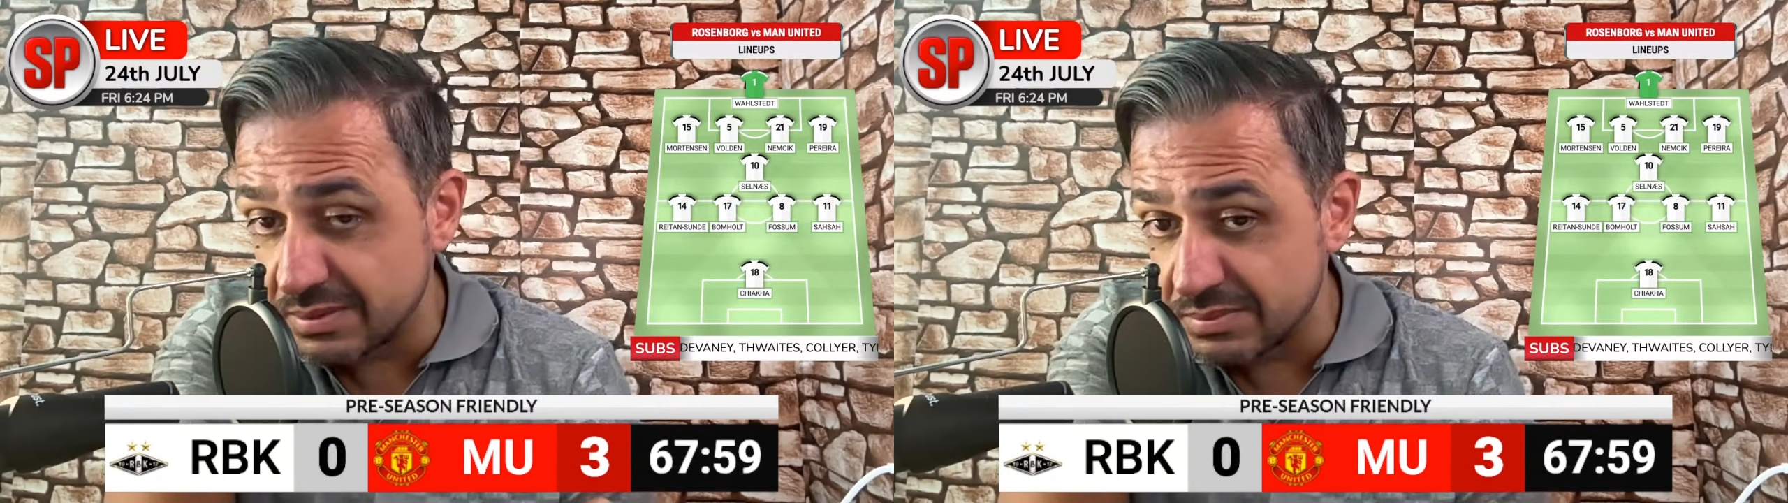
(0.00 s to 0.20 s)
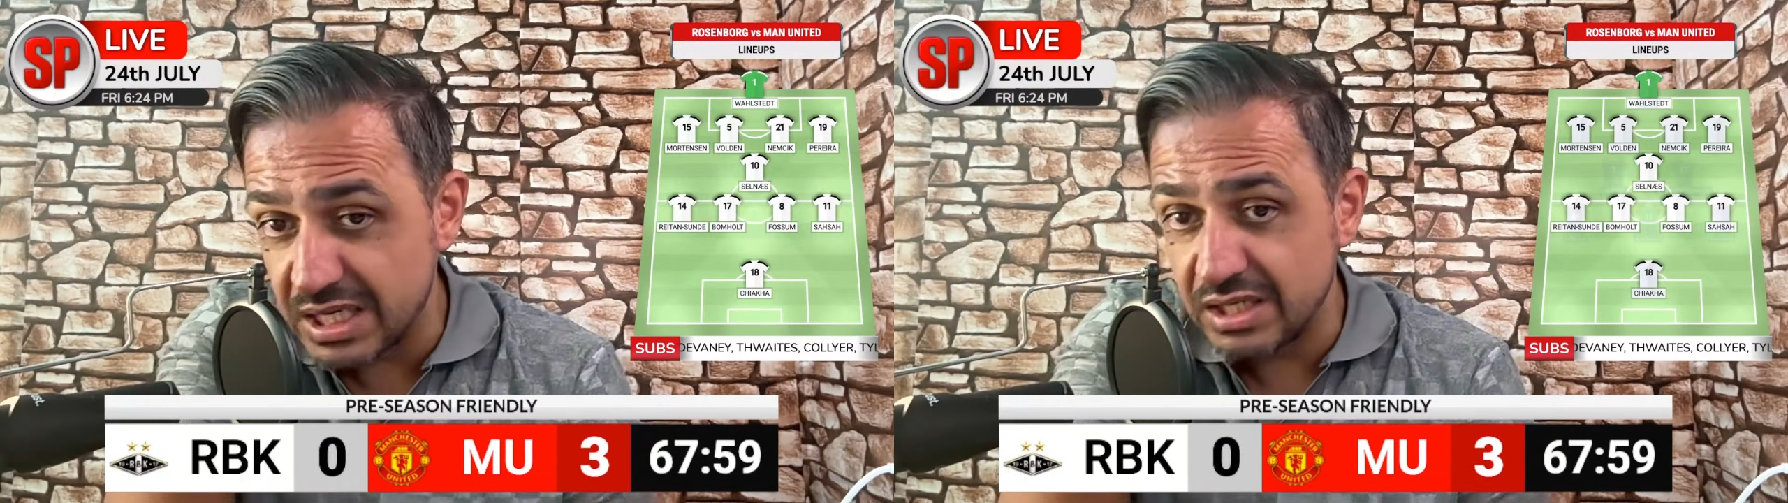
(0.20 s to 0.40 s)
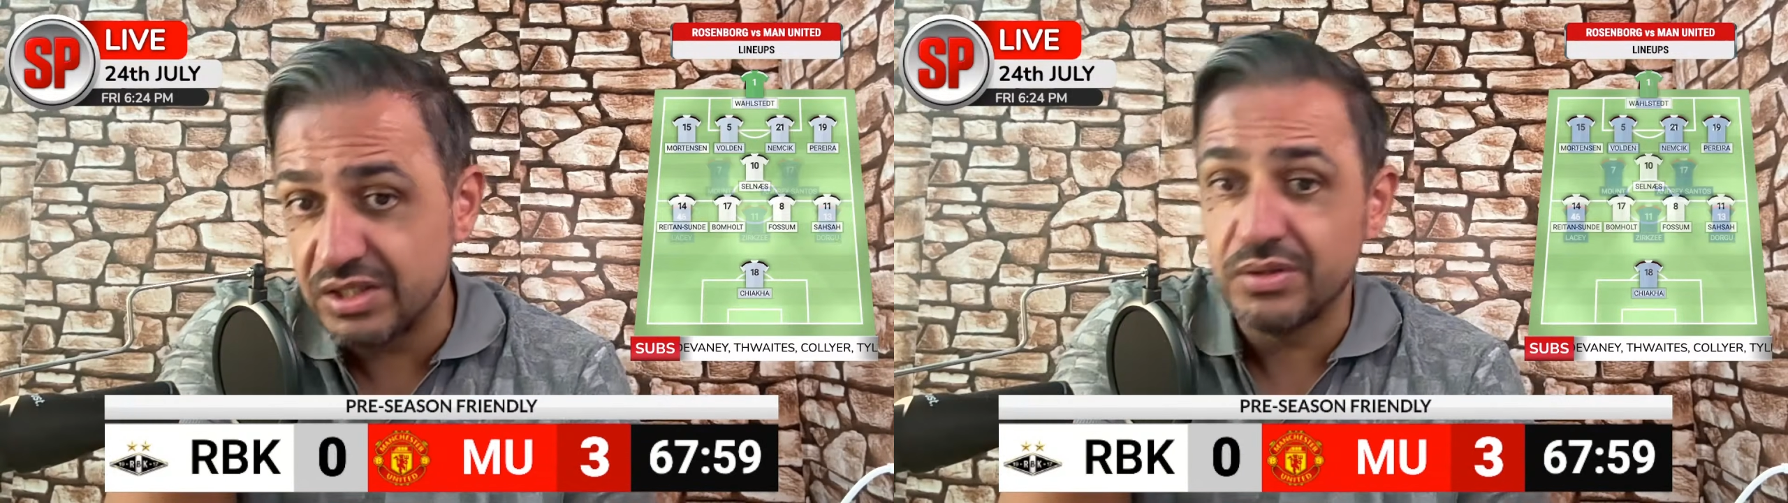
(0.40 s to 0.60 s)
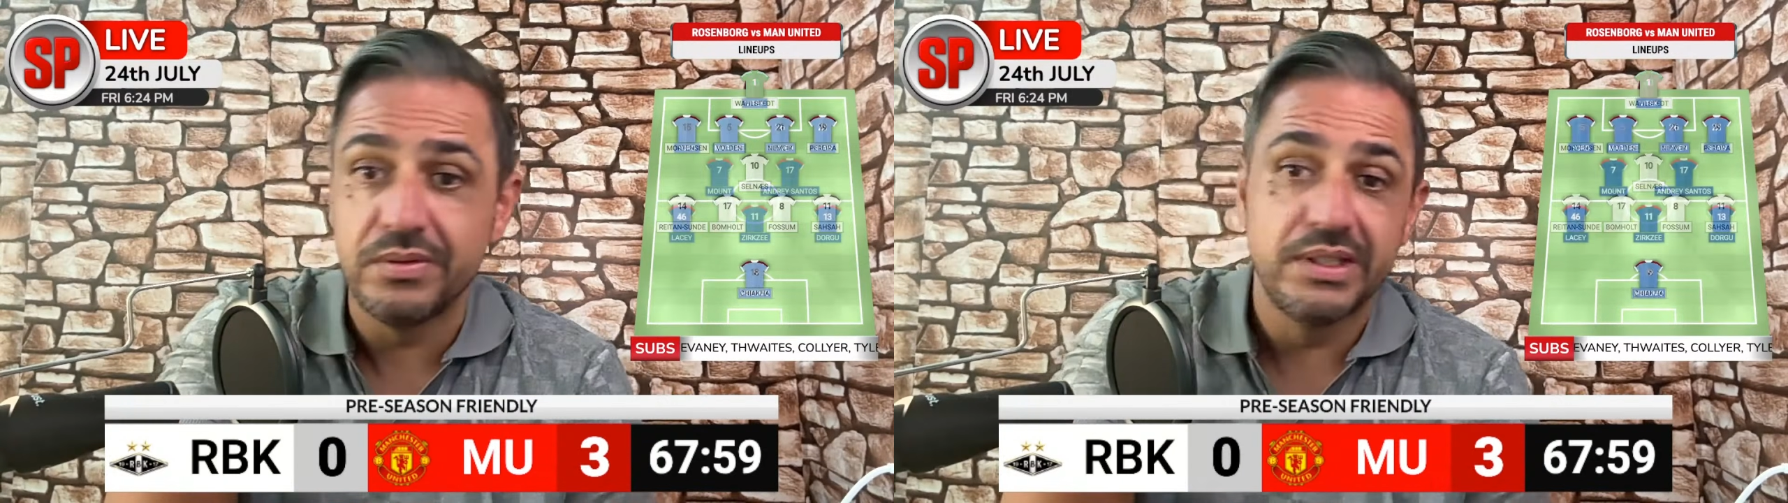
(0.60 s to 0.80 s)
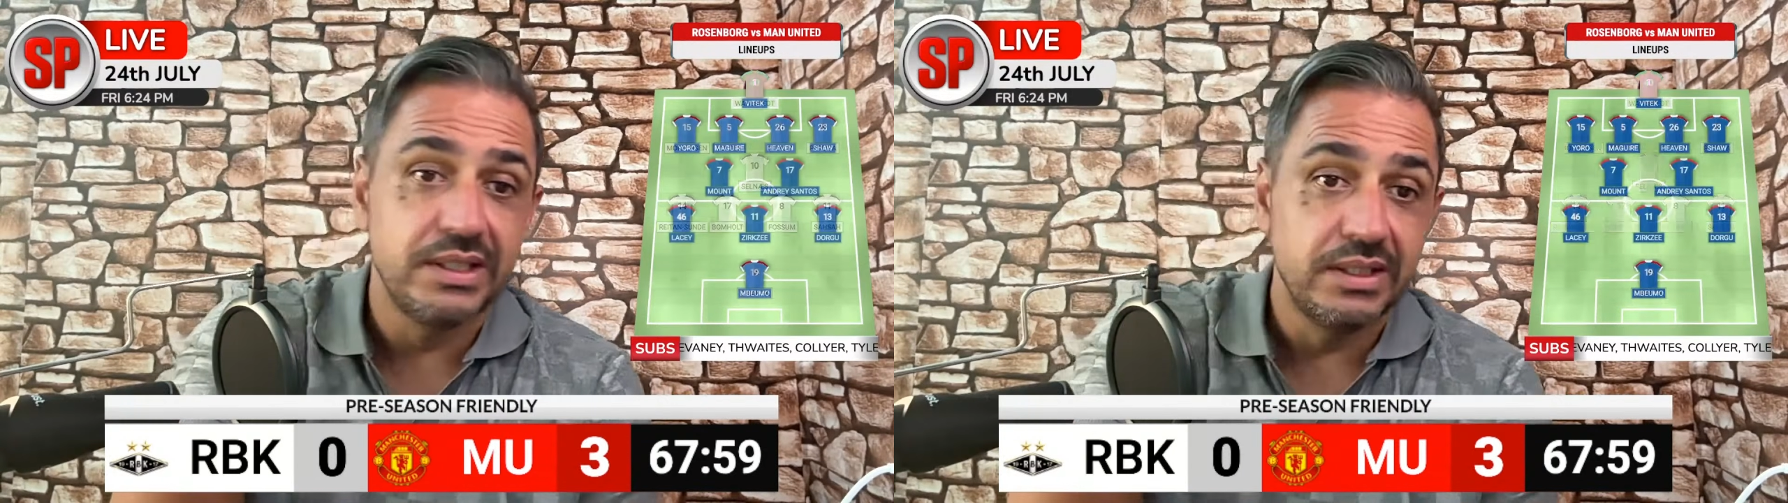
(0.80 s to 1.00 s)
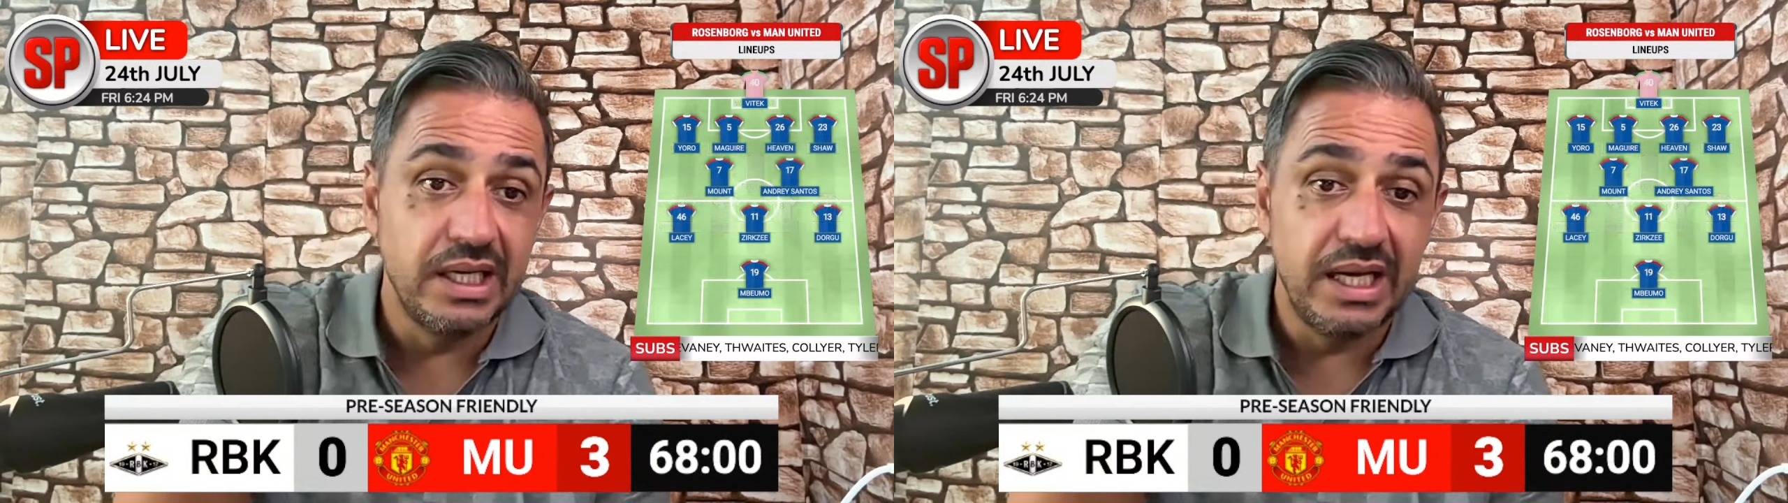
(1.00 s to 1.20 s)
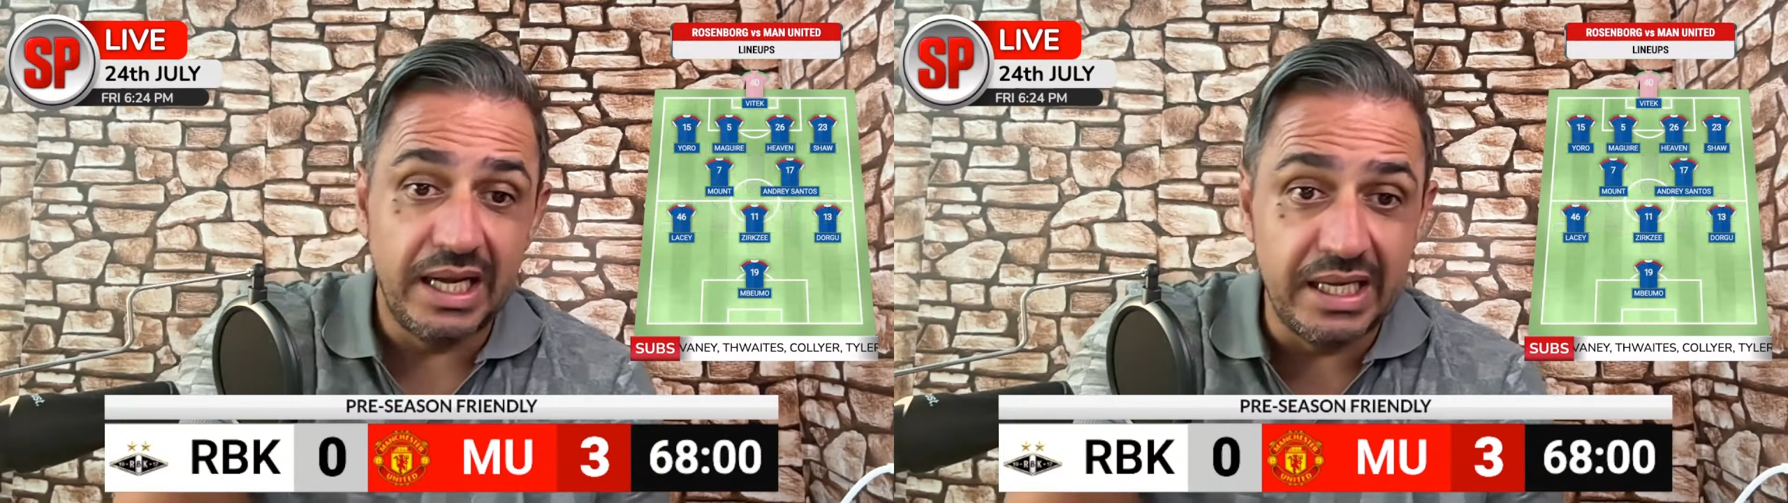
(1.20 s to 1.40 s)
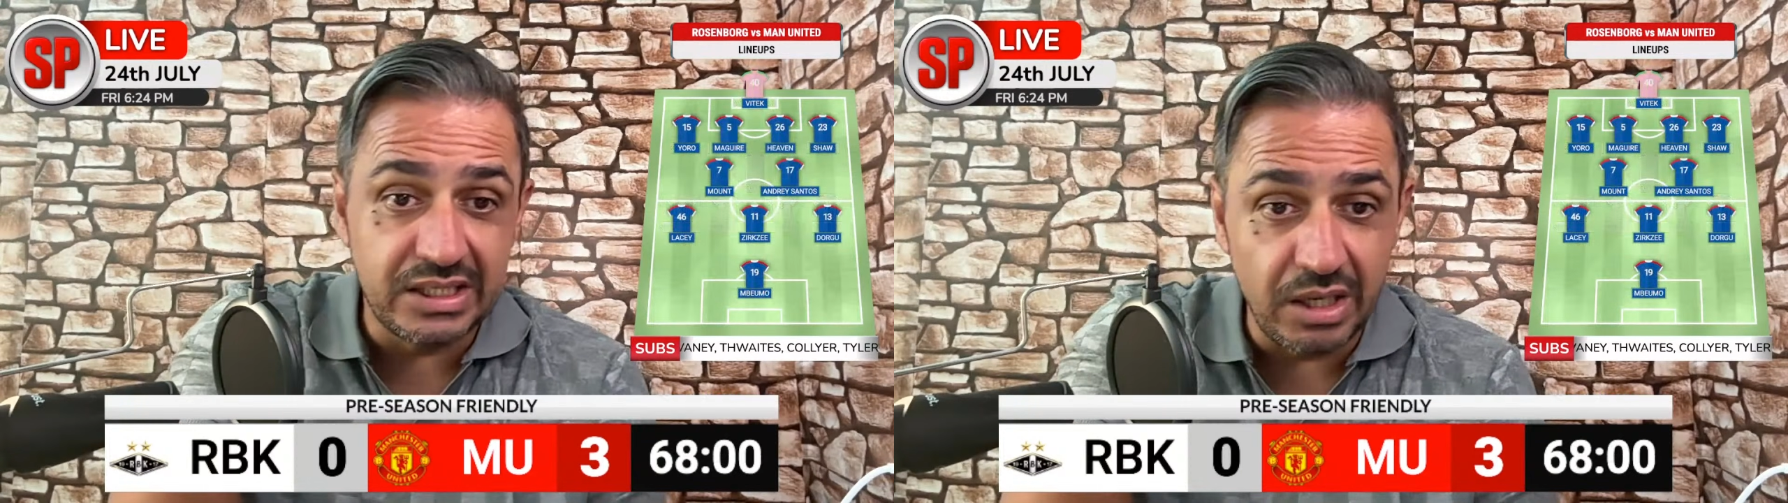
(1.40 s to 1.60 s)
I'm telling you,
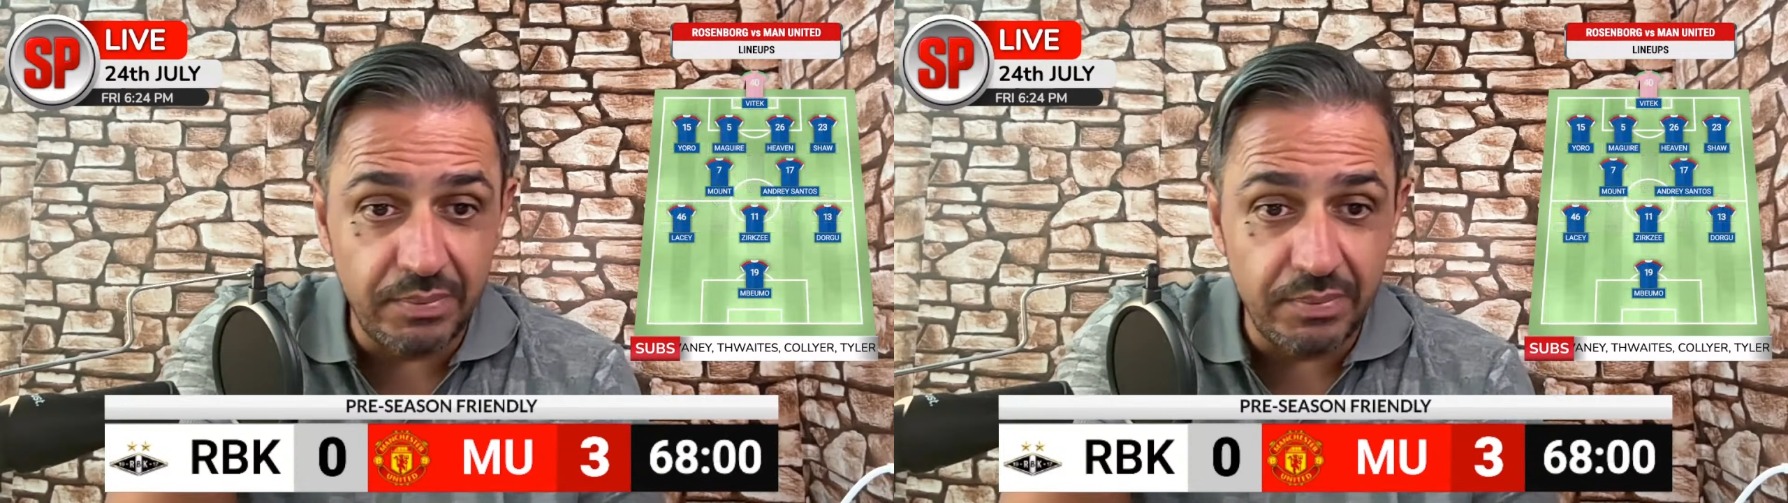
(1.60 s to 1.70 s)
he's gonna